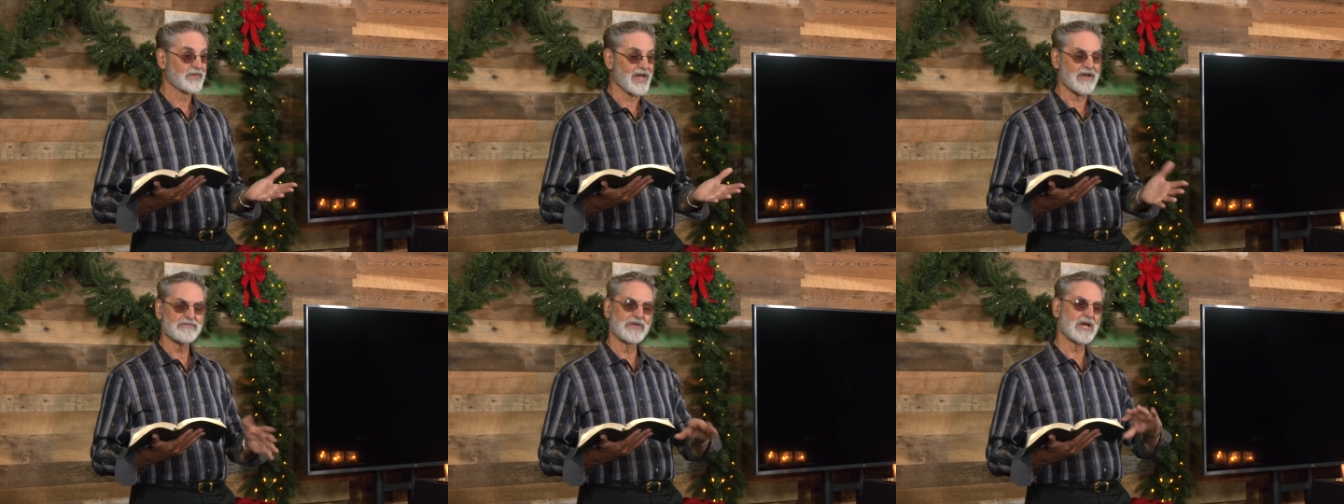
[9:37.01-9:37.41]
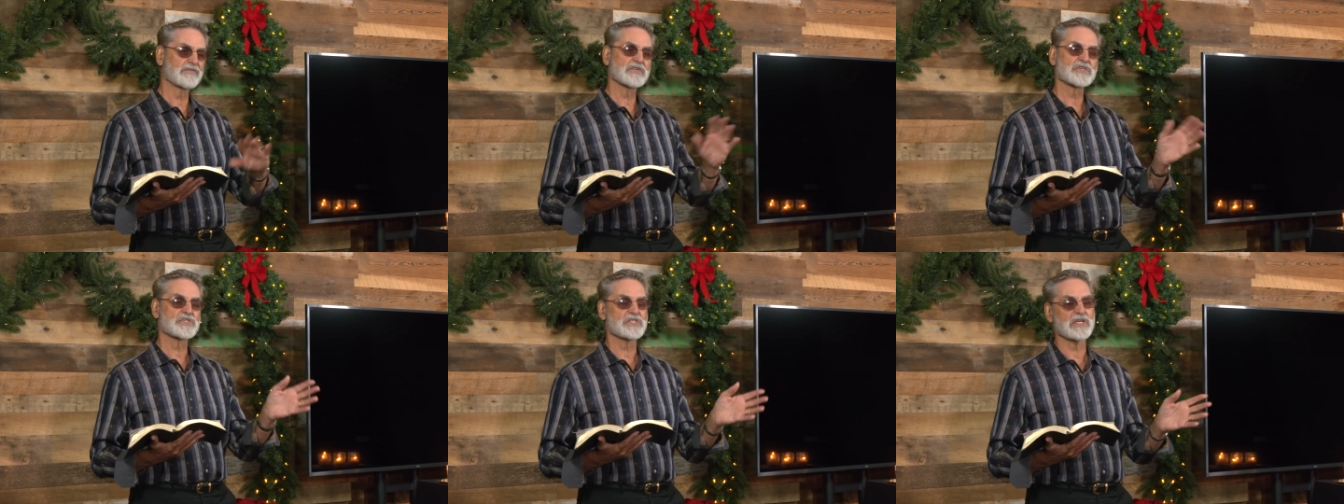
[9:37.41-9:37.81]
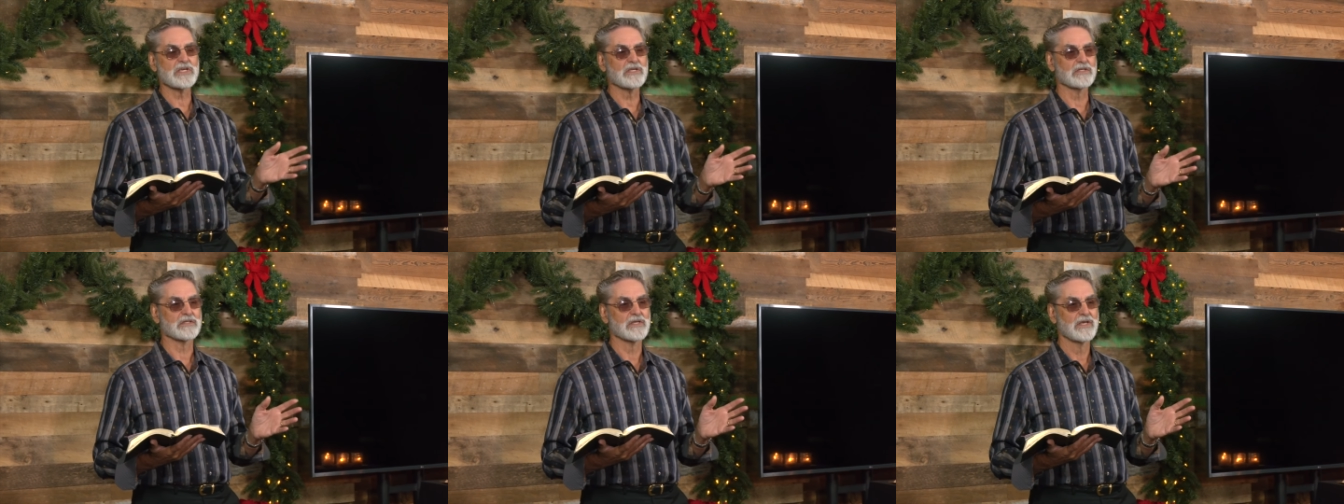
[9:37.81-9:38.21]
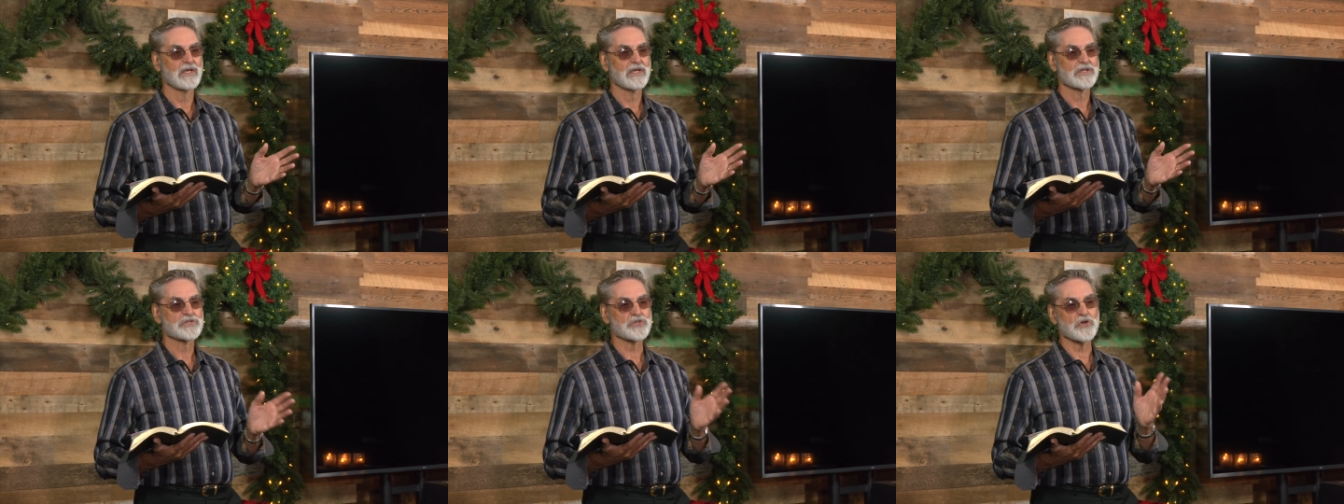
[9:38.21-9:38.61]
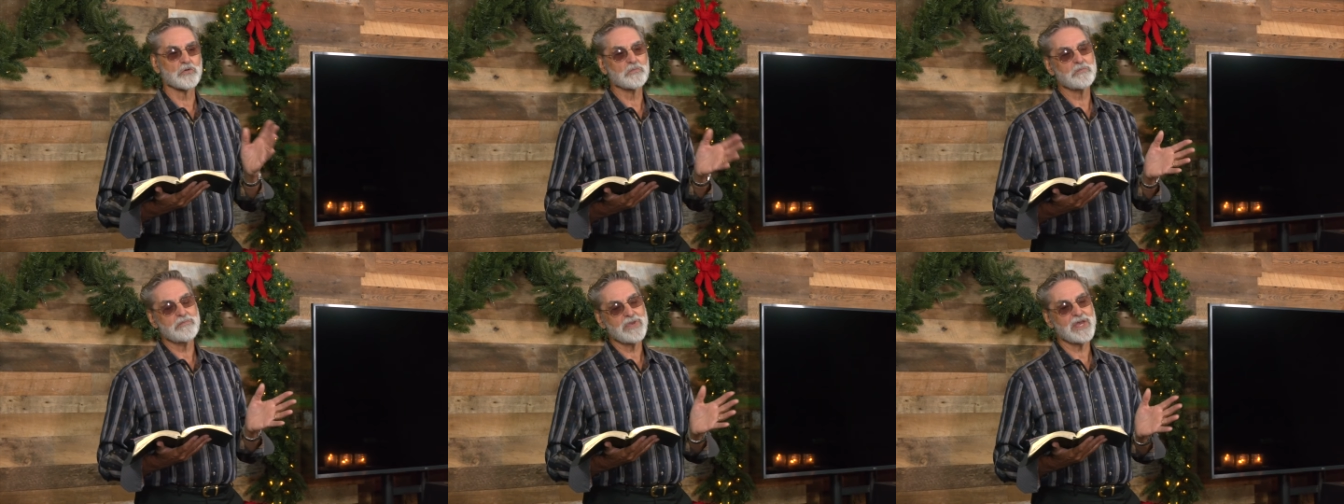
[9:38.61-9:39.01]
I've never seen so
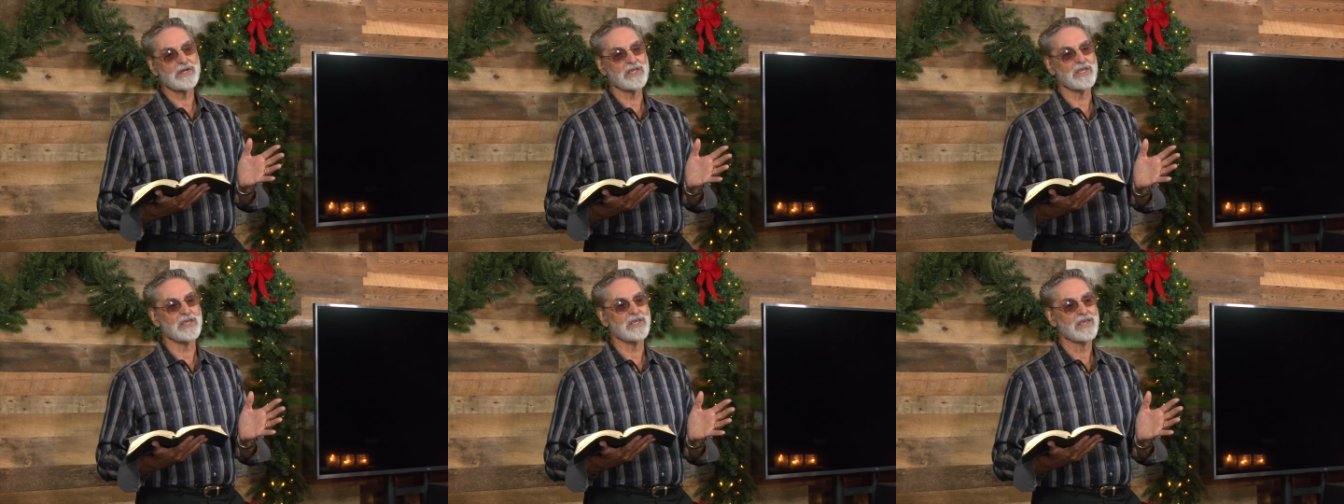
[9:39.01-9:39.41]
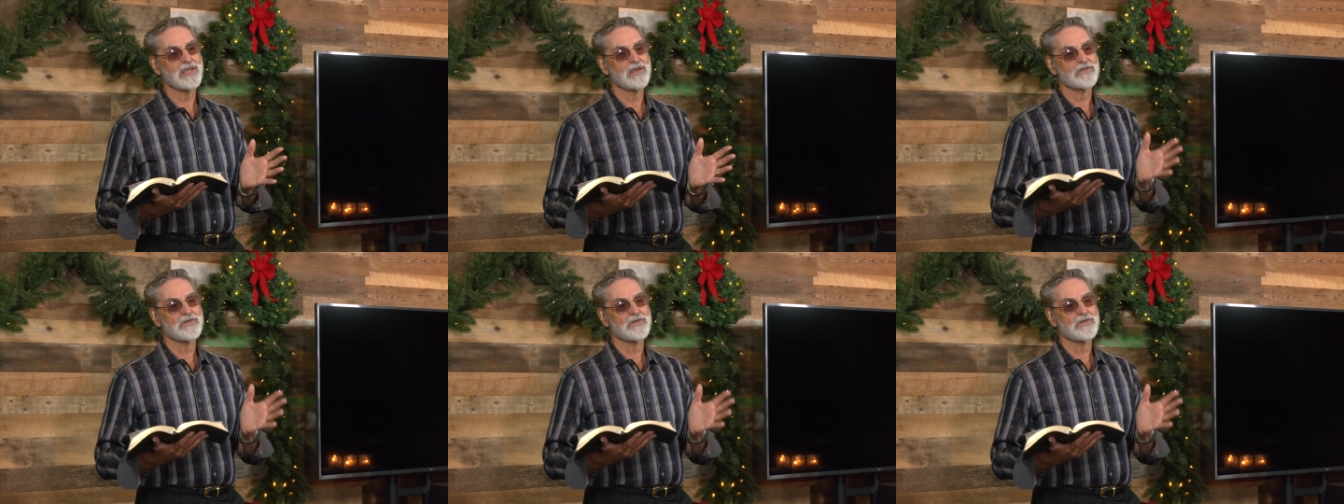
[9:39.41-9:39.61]
many